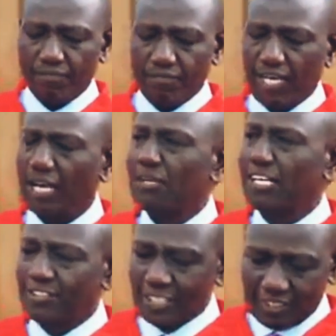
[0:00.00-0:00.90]
the
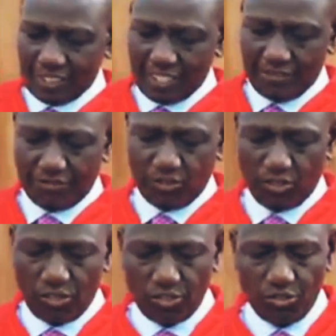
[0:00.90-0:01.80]
Cabinet Secretary
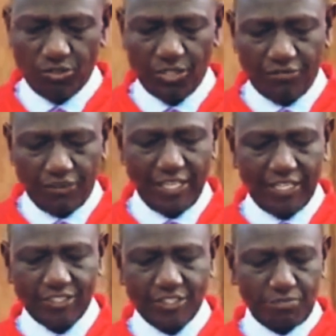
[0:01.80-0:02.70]
for Youth
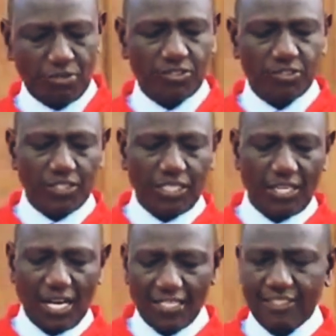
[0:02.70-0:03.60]
Affairs, Sports and
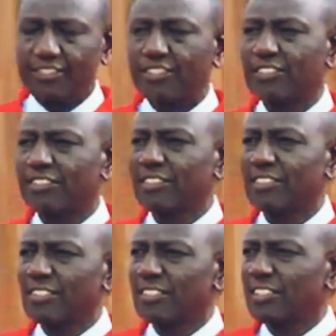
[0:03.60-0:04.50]
Arts,
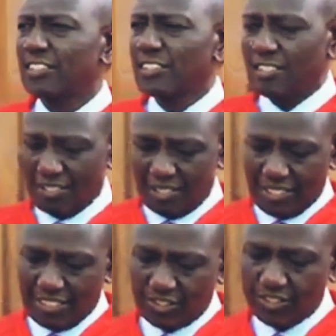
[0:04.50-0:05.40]

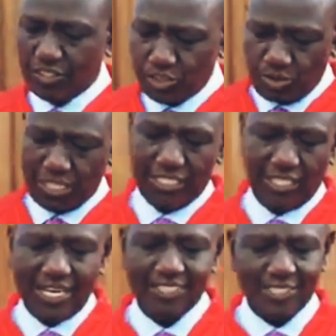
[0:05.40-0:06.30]
is duly
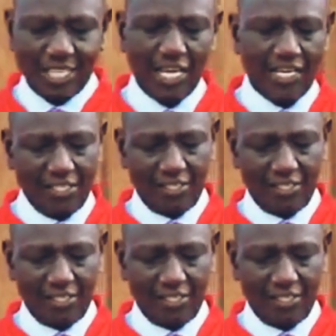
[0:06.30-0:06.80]
assigned